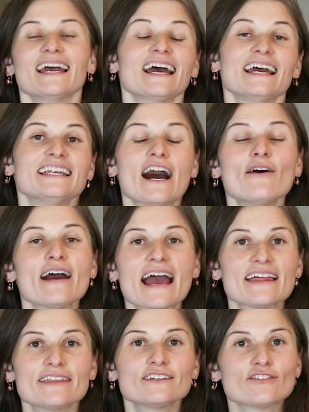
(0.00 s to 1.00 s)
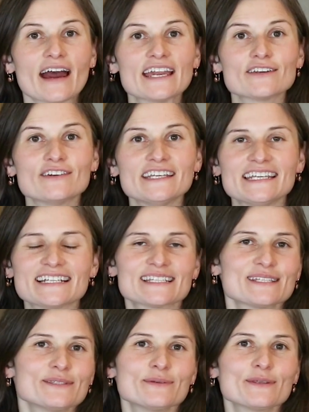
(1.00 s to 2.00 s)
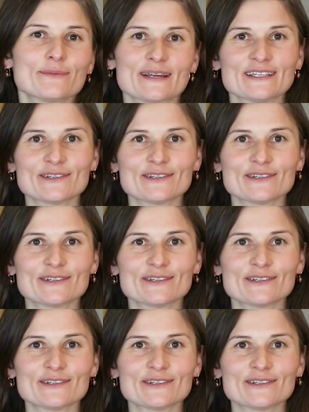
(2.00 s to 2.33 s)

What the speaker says: And now add the dry ingredients to the wet